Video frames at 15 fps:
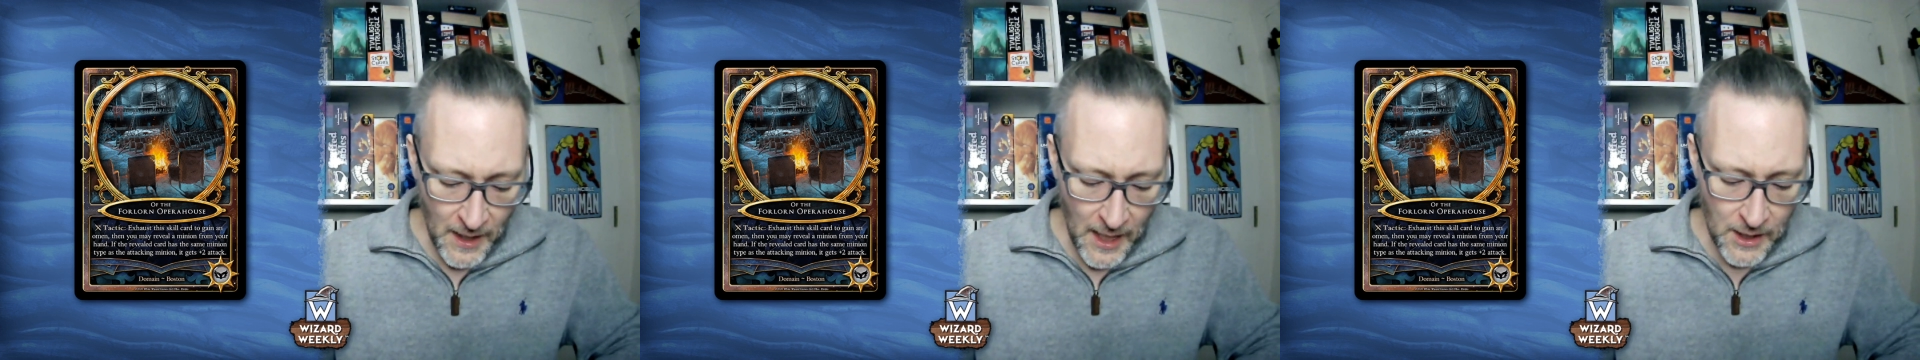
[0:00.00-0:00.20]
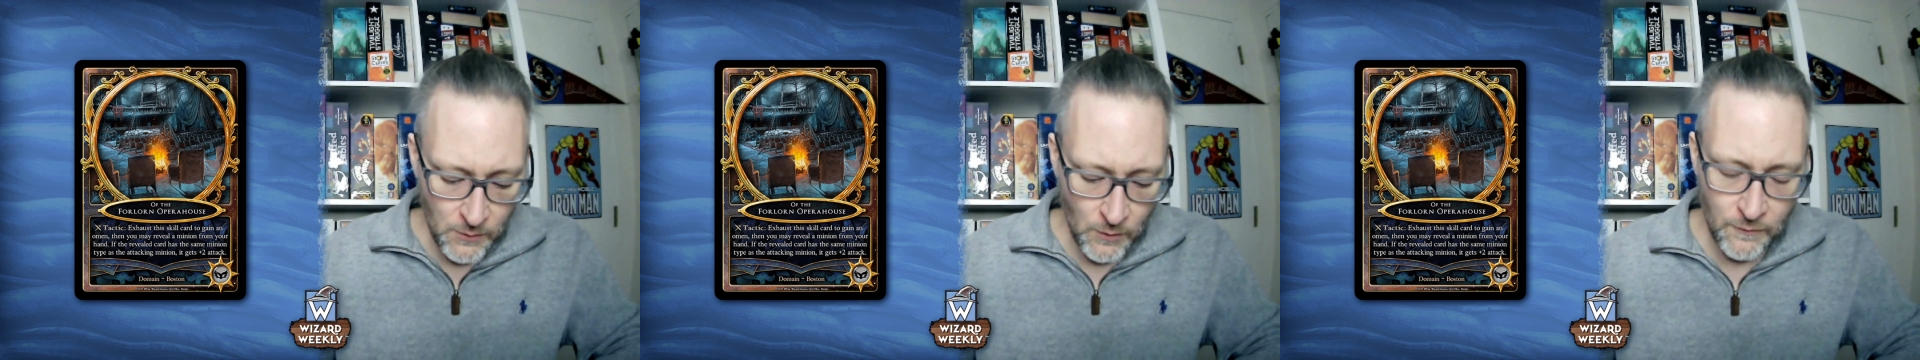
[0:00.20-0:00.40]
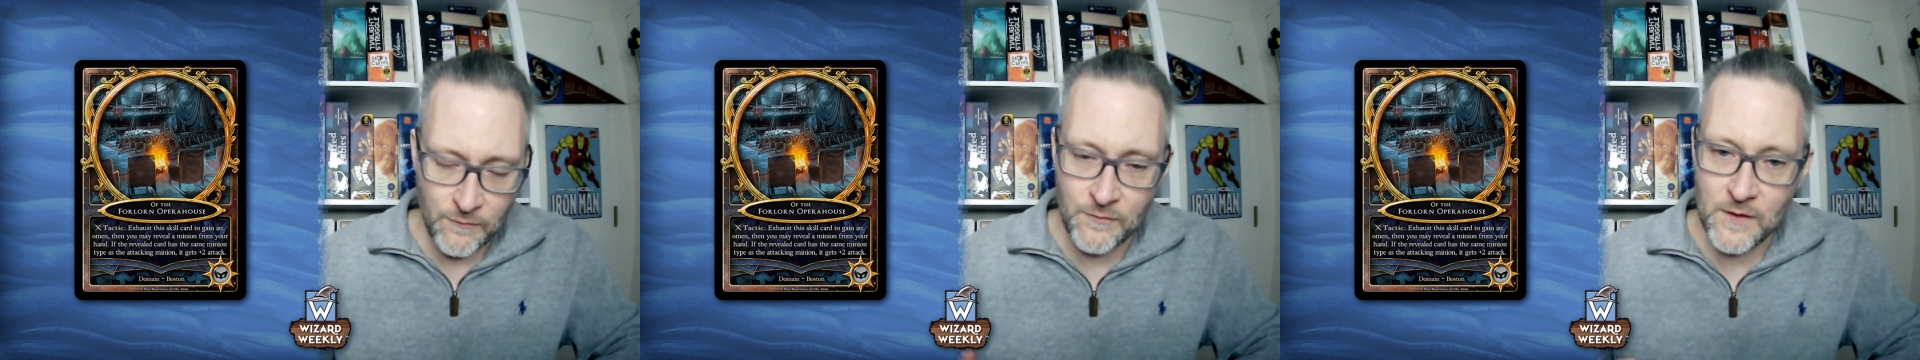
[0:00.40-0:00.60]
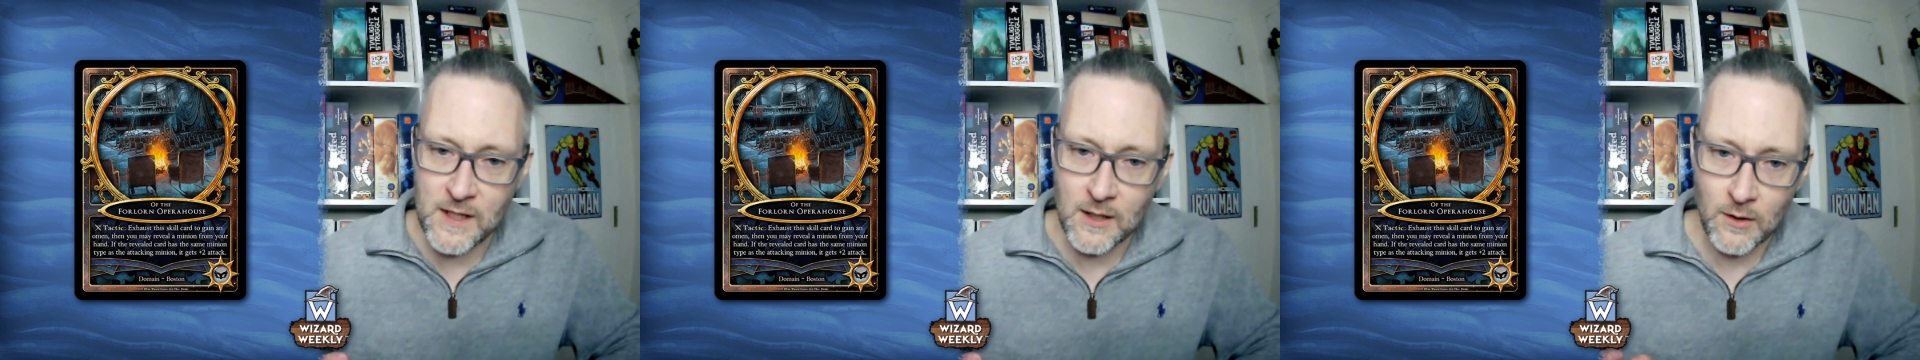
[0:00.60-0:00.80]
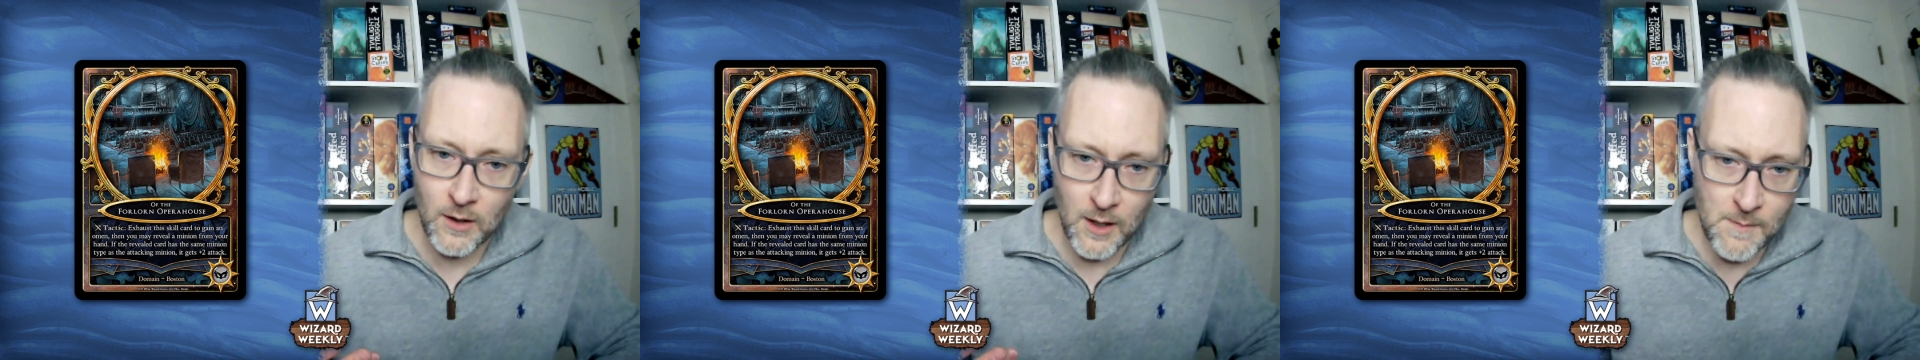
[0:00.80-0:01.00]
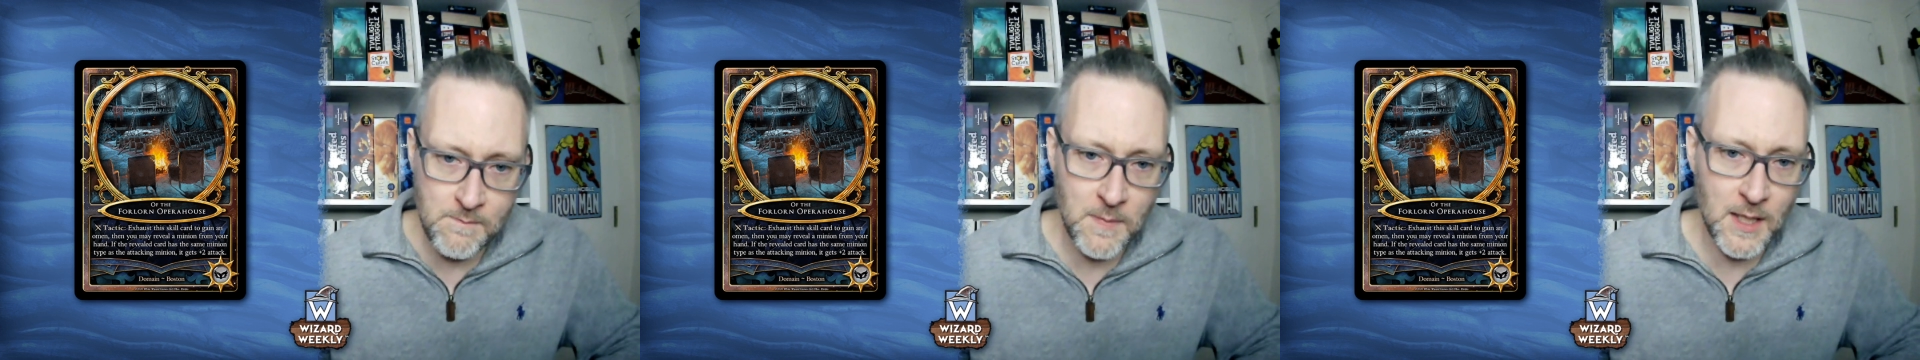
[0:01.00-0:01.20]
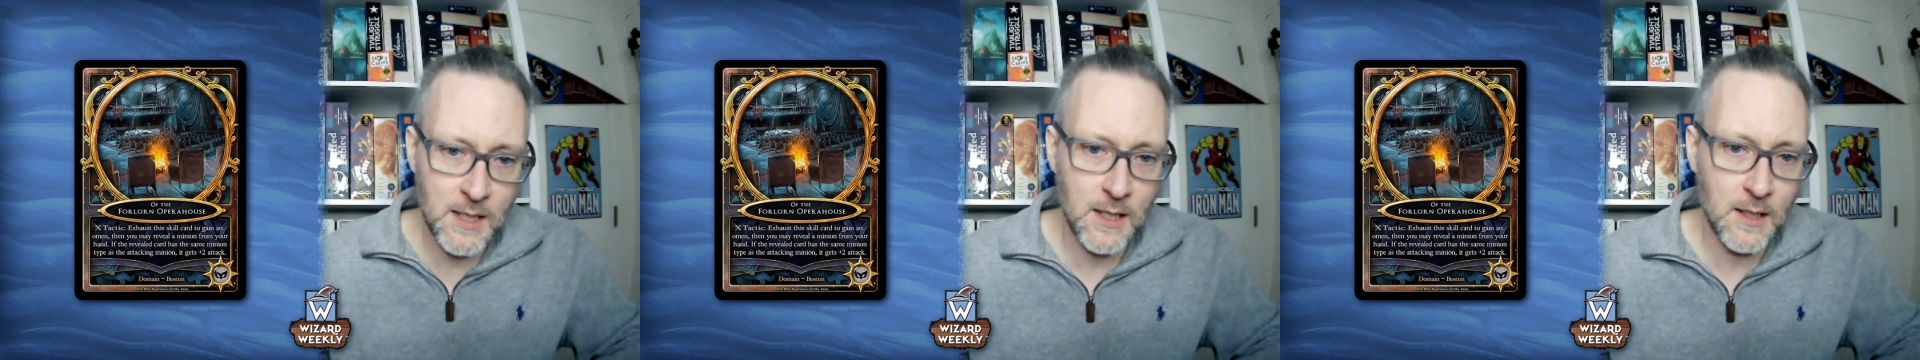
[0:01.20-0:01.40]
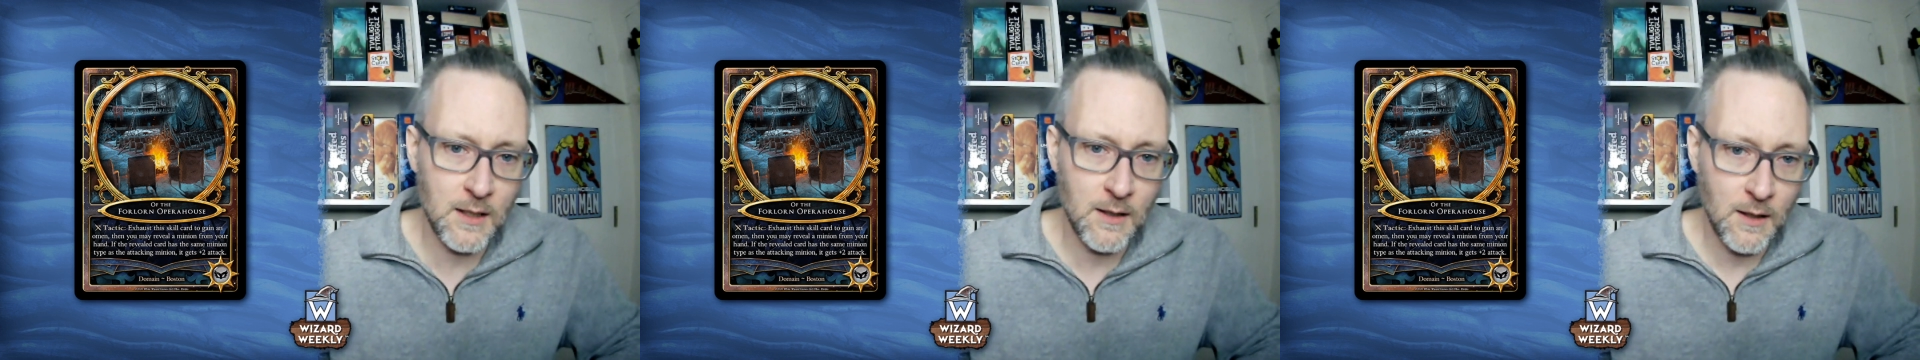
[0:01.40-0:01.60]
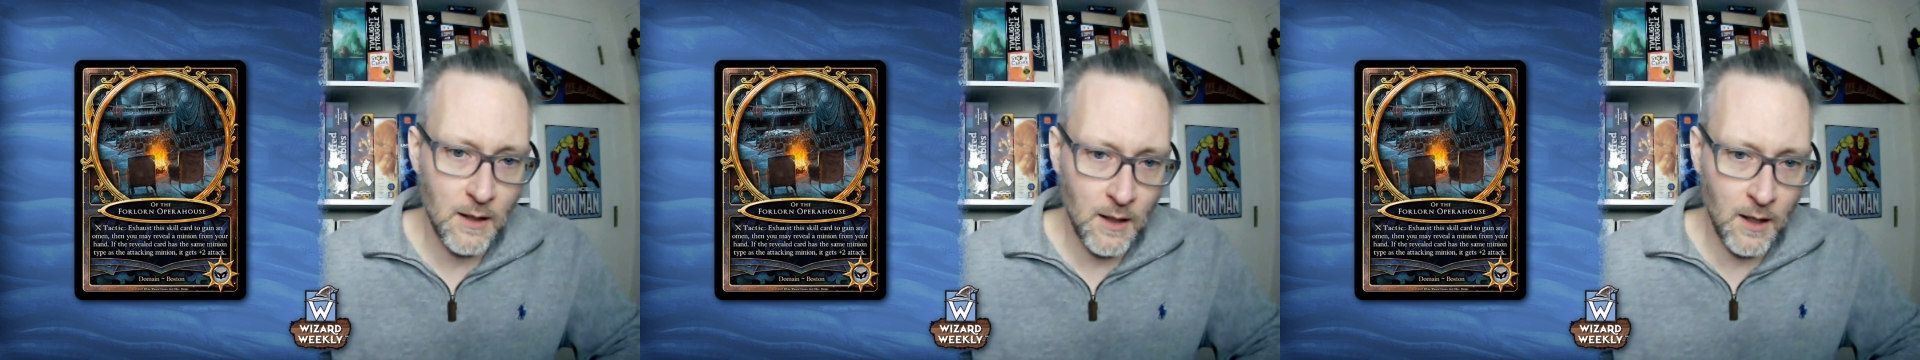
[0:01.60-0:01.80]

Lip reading: and reveal a minion,